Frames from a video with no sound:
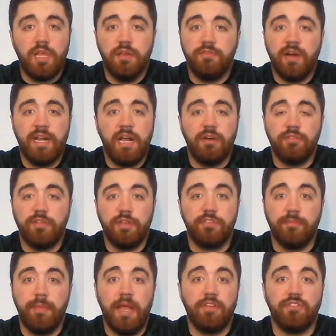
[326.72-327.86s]
Right now, it's
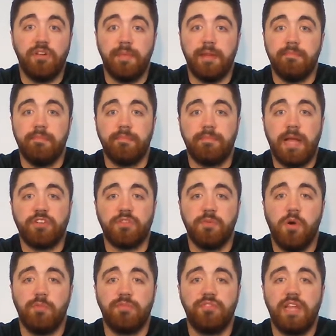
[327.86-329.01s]
amazing. I mean, Patrick
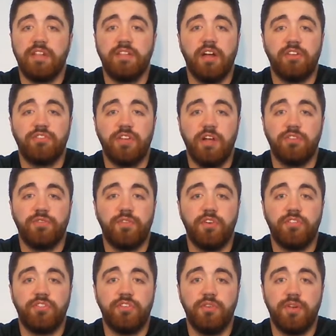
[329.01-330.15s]
Mahomes, 10 touchdowns,
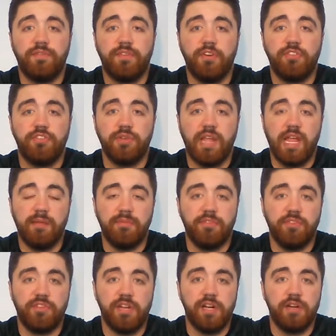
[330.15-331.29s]
first two games
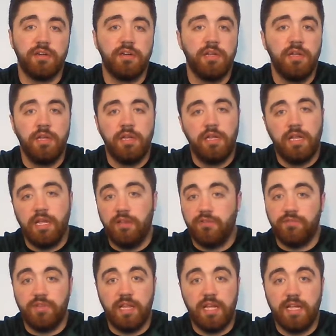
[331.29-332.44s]
this year.
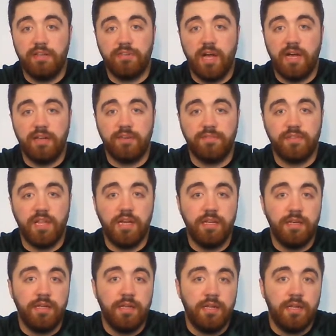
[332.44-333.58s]
He's high and
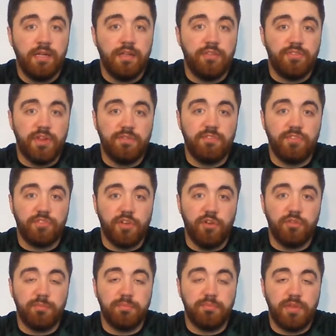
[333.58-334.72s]
flying. San
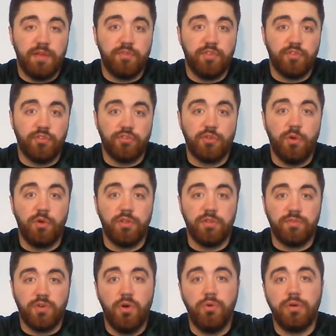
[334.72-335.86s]
Francisco's going on the
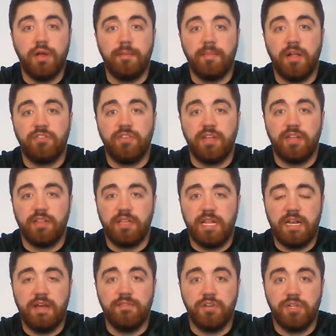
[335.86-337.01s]
road. I'm not saying they
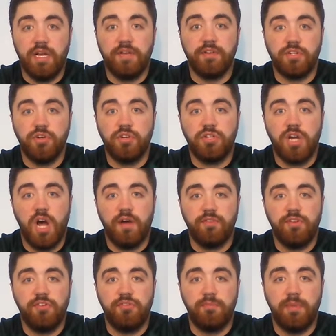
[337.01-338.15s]
have a good
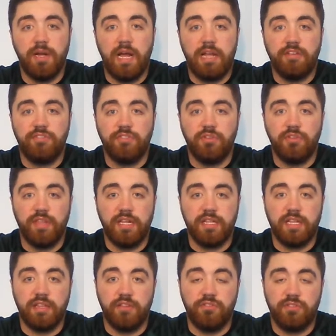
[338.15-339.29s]
coverage, but I still think
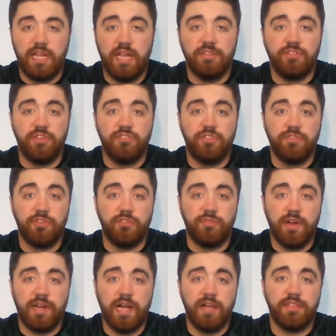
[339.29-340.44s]
that the Kansas City Chiefs are
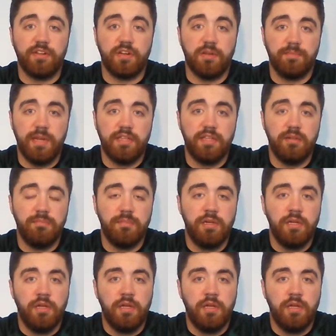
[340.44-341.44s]
red hot. They're going to beat them.